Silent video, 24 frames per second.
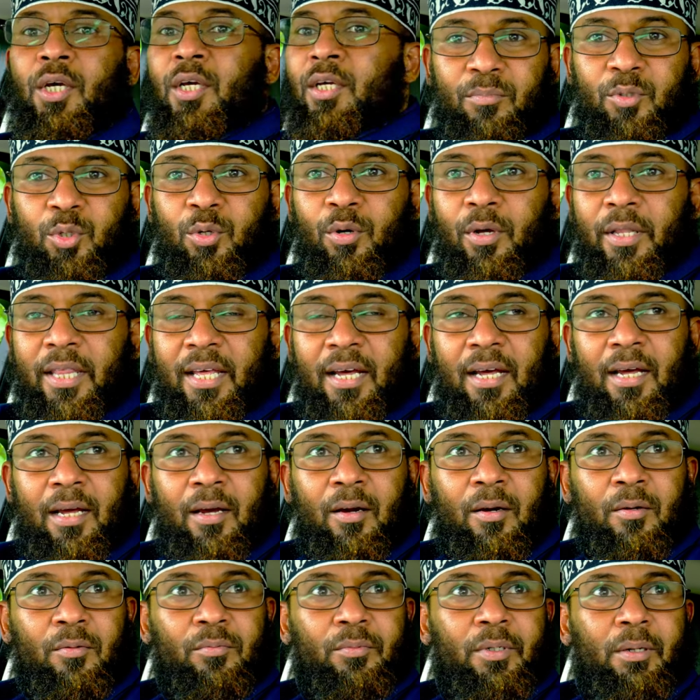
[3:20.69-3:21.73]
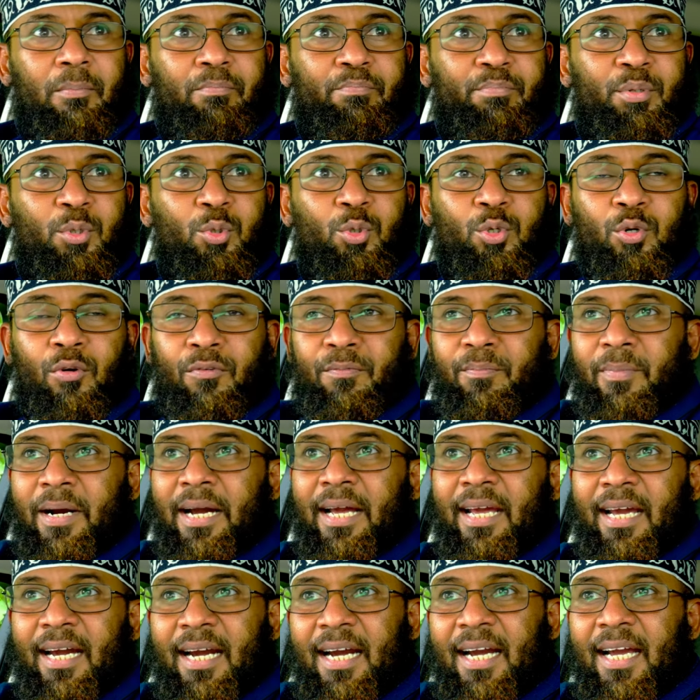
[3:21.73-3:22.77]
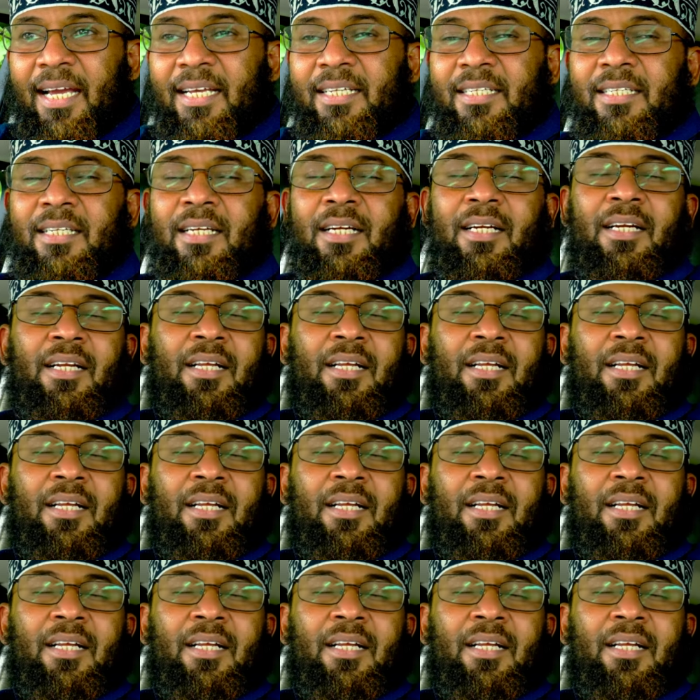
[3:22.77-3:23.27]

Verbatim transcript: You are the beauty of my eyes.